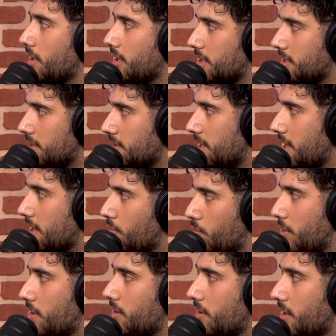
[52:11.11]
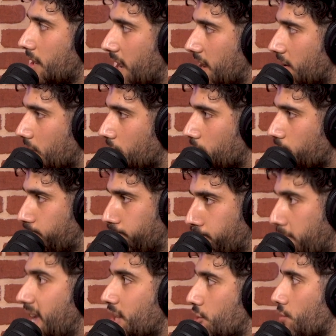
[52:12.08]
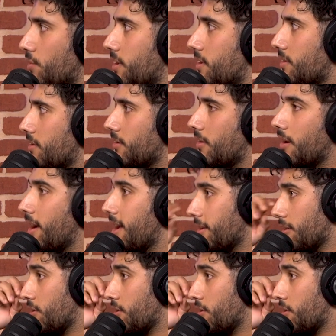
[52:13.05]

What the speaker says: Stick with it and measure it, right?